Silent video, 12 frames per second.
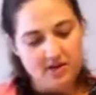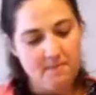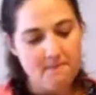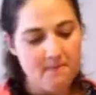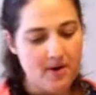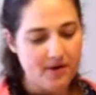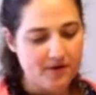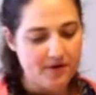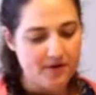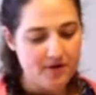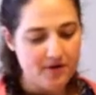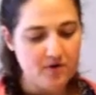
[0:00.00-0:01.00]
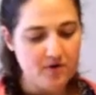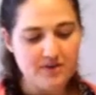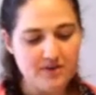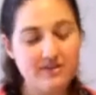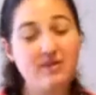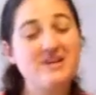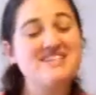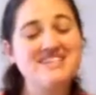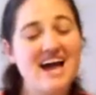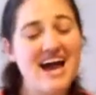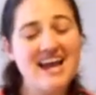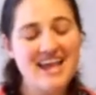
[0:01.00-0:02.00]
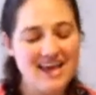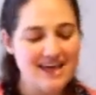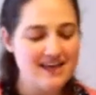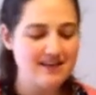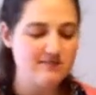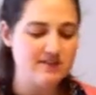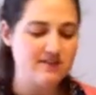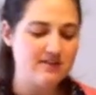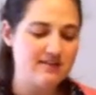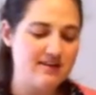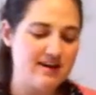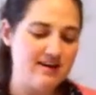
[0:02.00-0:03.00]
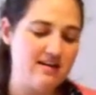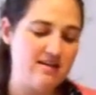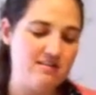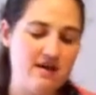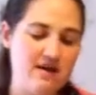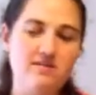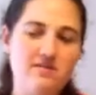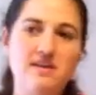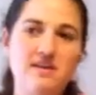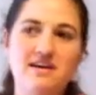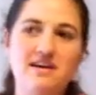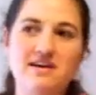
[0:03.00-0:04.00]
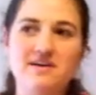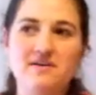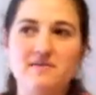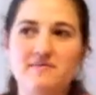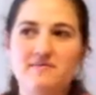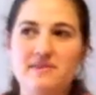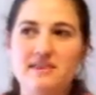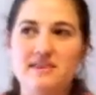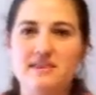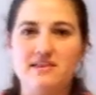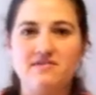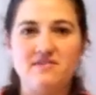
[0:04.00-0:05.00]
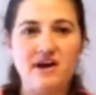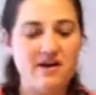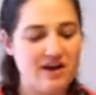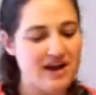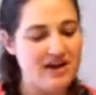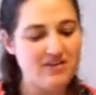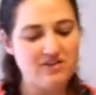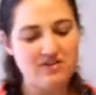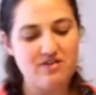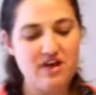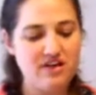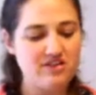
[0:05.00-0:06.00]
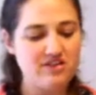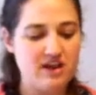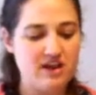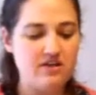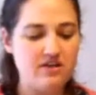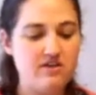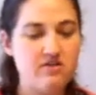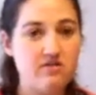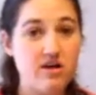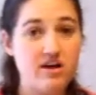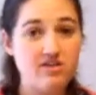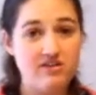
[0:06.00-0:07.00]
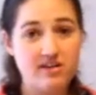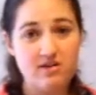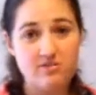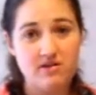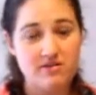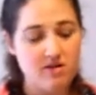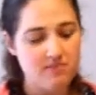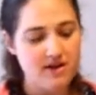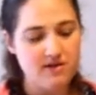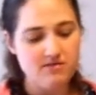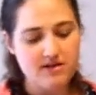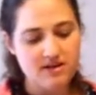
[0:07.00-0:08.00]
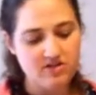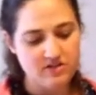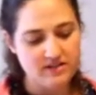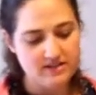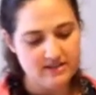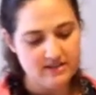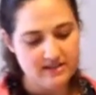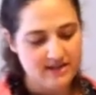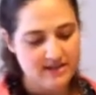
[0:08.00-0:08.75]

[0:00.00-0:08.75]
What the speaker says: tomorrow, it's exciting. I'm so excited about the Firehouse garage sale. It's a garage sale, but it's all by donations.